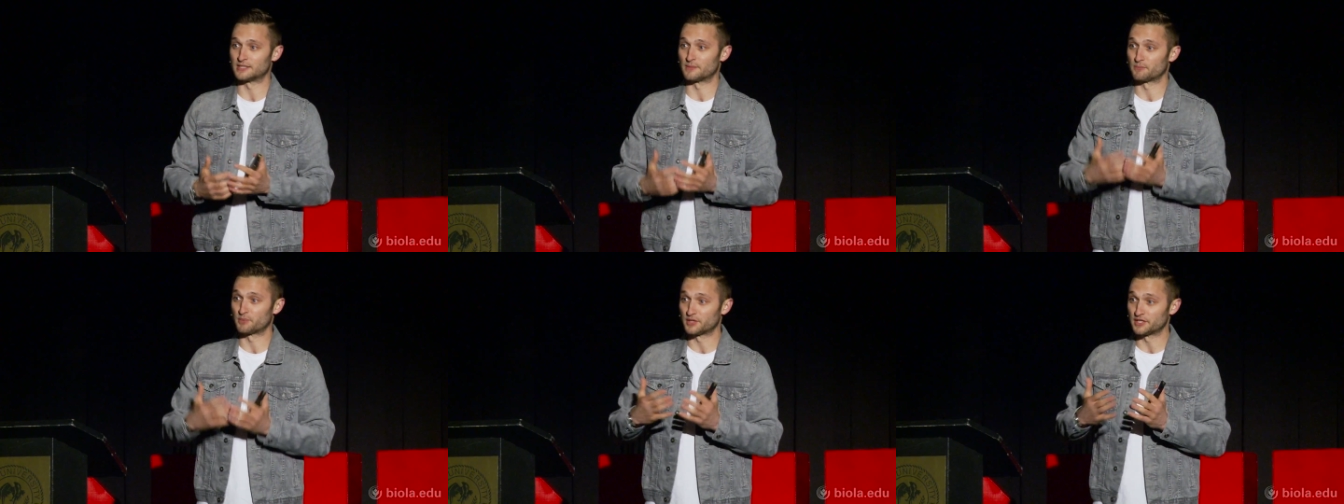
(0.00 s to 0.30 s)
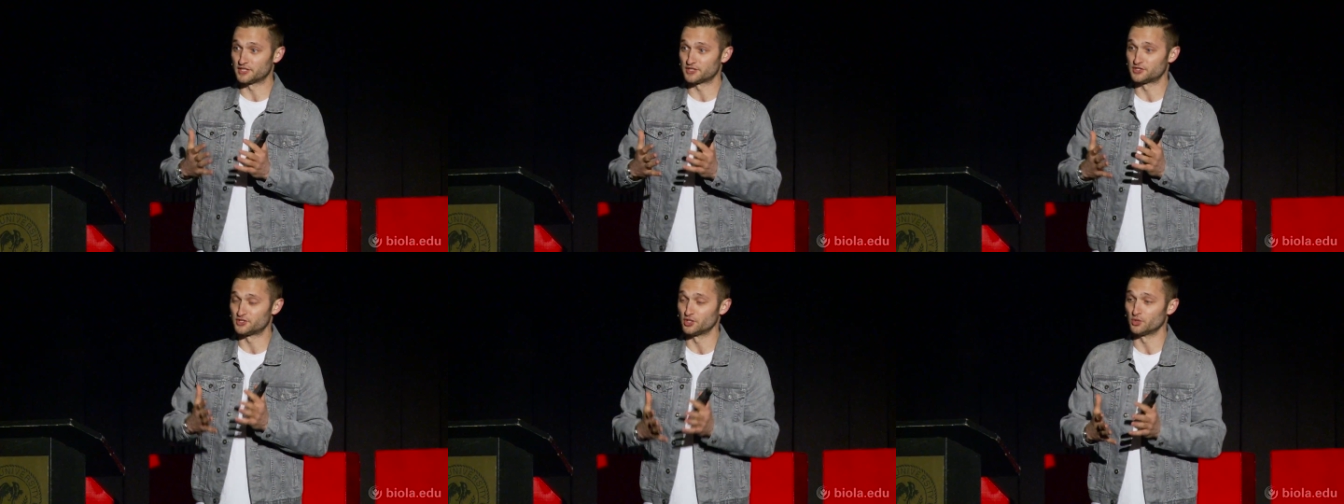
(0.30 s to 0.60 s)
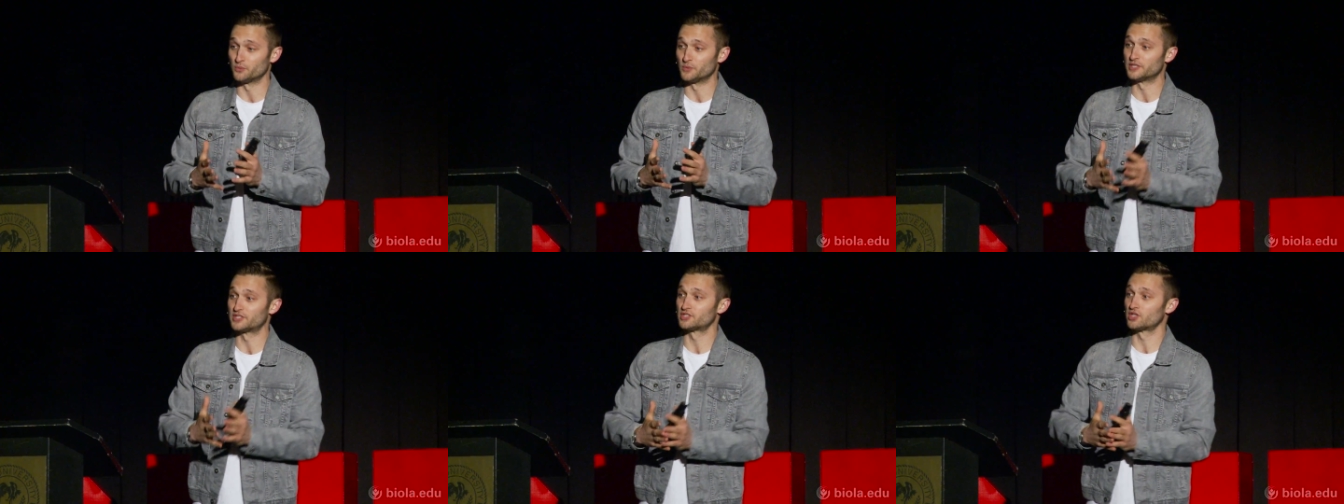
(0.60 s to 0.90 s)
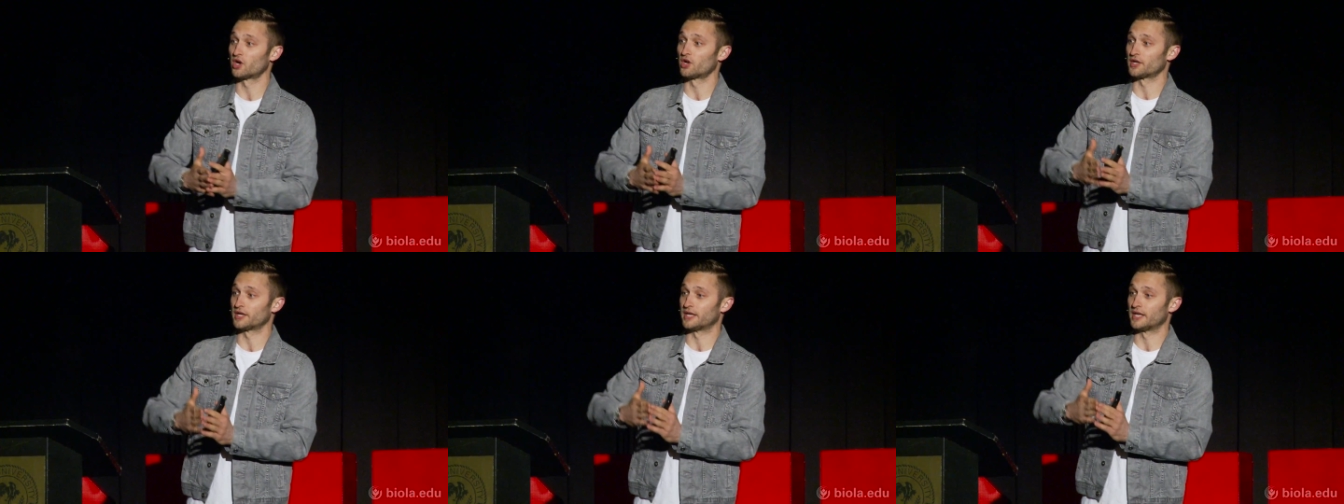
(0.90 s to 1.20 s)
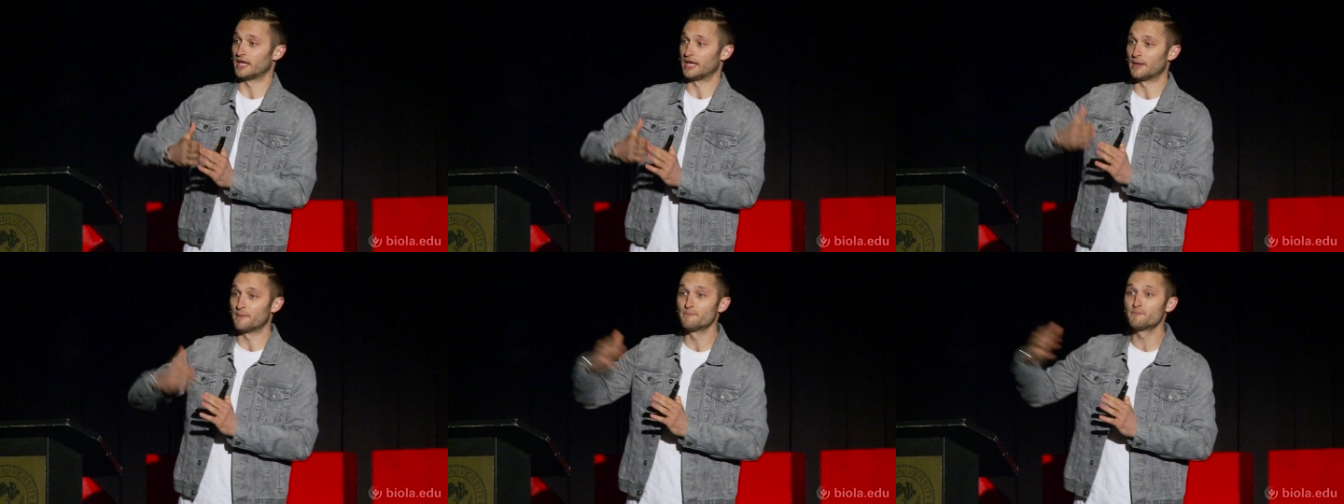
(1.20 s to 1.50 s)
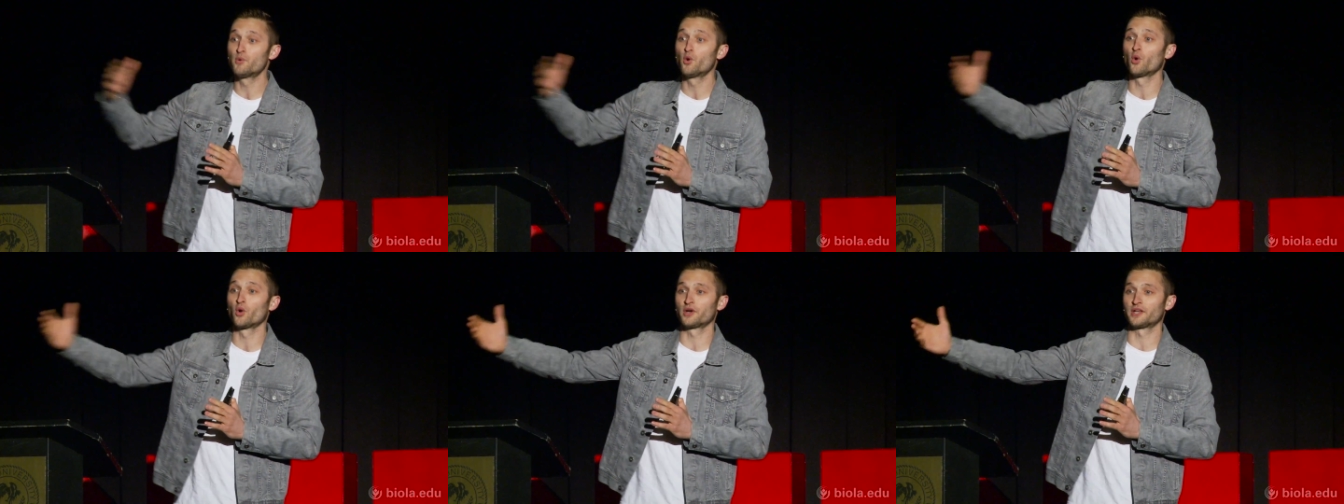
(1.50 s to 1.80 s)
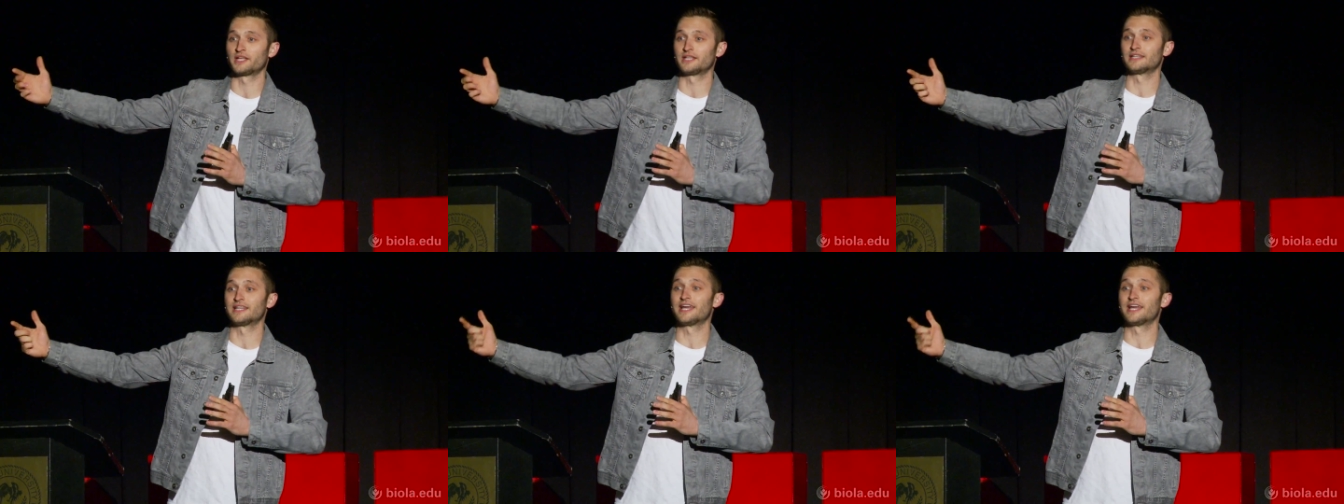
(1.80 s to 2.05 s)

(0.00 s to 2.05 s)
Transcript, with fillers: And pretty soon we started importing